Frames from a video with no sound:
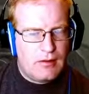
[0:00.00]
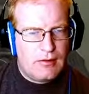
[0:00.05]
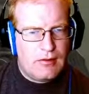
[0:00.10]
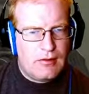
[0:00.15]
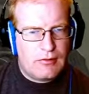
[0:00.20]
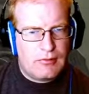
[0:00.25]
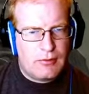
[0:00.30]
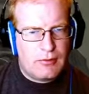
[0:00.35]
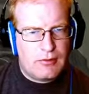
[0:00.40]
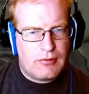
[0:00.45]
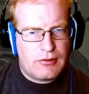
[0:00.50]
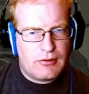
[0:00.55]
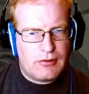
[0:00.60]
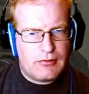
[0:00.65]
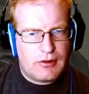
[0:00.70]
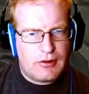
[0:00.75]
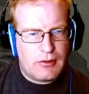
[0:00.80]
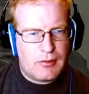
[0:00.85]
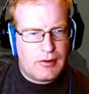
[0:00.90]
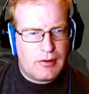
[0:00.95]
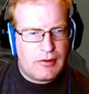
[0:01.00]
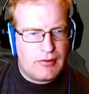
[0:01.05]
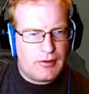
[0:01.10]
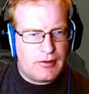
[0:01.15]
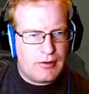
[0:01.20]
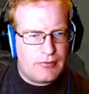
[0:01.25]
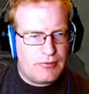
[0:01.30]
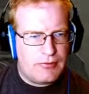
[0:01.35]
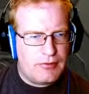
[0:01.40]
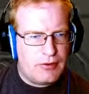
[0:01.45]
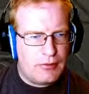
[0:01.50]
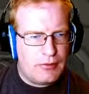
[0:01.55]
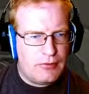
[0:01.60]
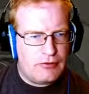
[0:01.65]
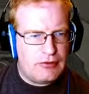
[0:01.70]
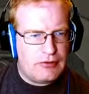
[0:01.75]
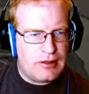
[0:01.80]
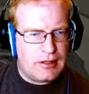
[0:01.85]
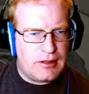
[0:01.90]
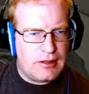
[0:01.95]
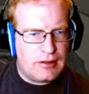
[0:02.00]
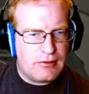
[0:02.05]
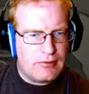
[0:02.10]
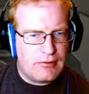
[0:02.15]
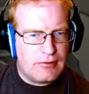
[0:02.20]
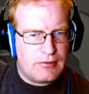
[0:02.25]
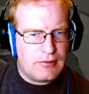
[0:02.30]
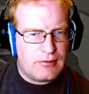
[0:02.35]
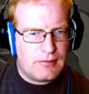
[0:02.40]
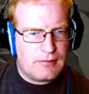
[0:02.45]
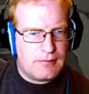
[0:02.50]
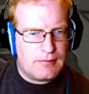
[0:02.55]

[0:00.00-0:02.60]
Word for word: This one's going to require a few shenanigans.